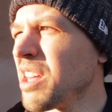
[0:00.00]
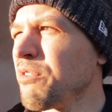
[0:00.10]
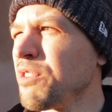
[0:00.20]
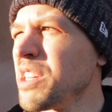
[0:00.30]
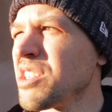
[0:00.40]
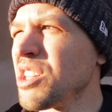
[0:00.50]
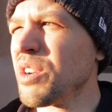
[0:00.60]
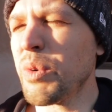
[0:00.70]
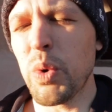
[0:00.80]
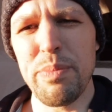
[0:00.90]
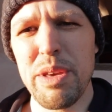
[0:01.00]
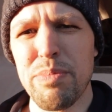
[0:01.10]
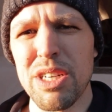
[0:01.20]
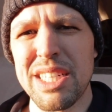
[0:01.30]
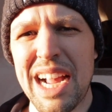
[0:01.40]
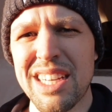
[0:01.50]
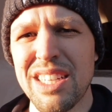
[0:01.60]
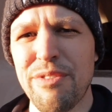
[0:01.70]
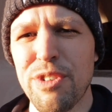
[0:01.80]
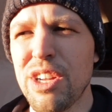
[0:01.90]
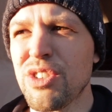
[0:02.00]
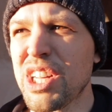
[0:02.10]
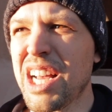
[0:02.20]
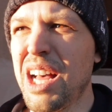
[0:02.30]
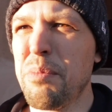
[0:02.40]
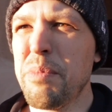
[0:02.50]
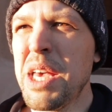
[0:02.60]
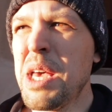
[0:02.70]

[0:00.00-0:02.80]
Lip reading: thankfully, so it will be protected for years to come.